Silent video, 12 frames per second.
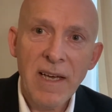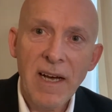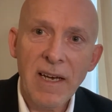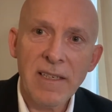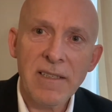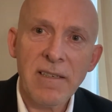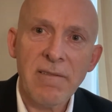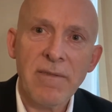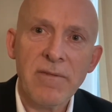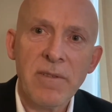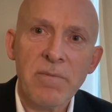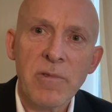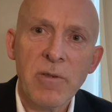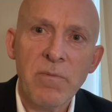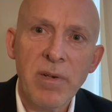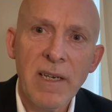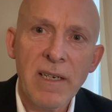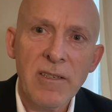And he's going to have to
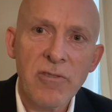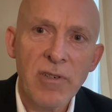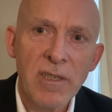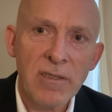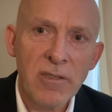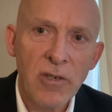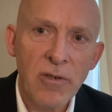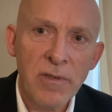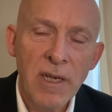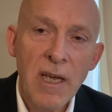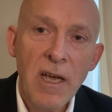completely trust God.